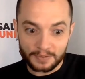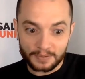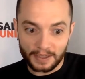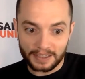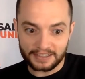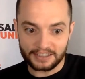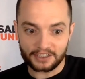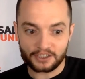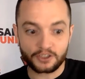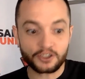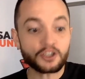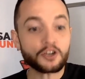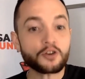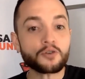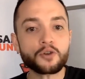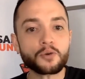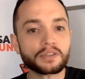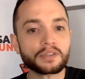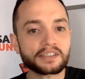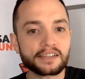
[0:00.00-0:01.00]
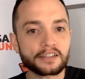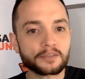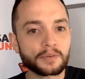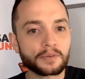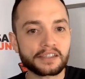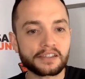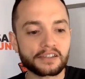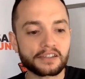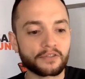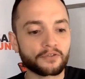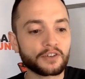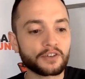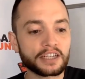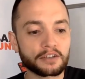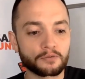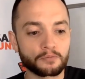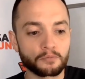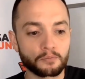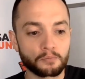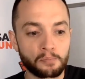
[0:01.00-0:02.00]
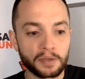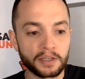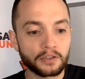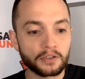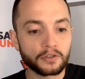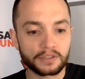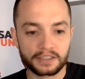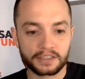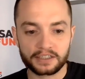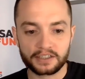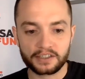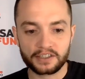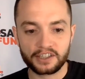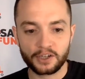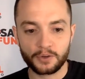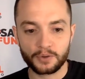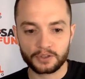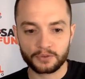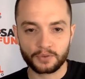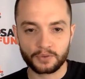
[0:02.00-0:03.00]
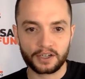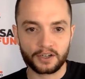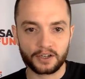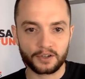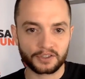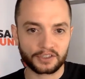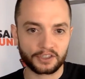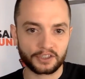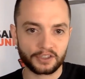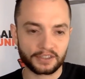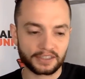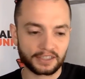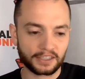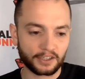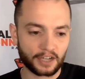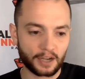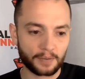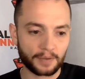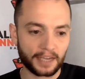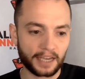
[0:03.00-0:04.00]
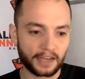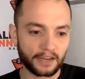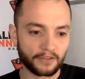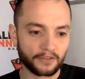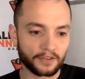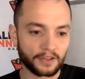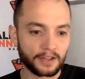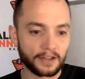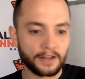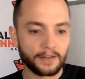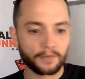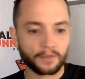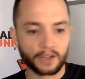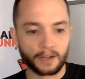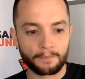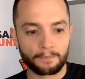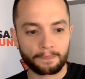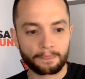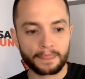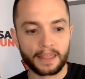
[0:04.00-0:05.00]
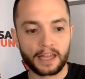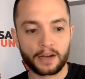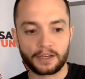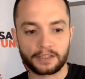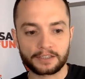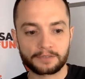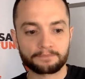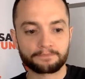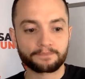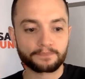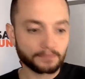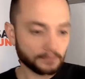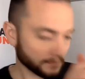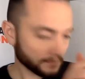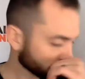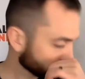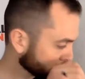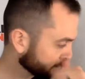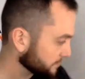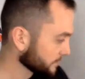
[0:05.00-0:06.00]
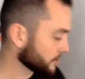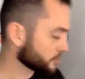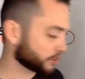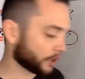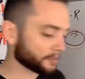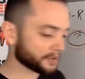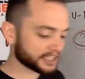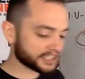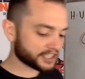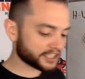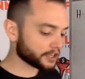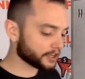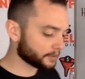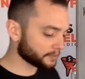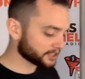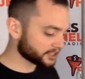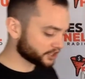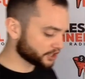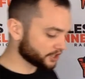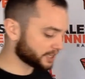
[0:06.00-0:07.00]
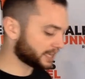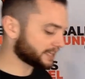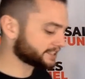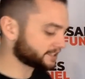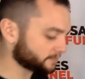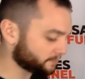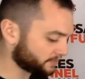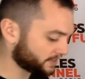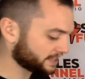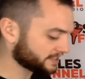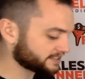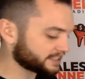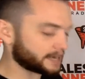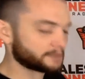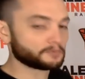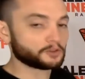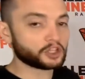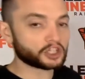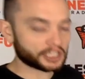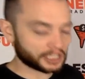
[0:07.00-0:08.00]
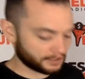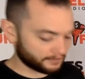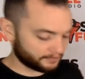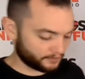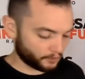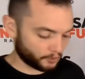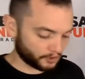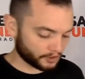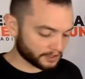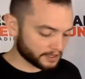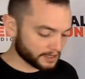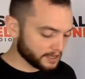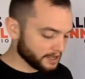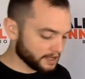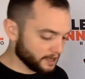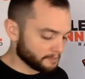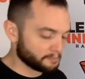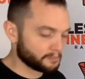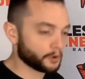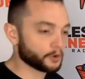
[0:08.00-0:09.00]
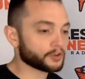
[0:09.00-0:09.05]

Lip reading: sales message? You don't know what sales message to freaking build until you know what the red ocean is that you're coming out of. Okay. Anyways, so I'm going to show you guys some things that I'm looking for,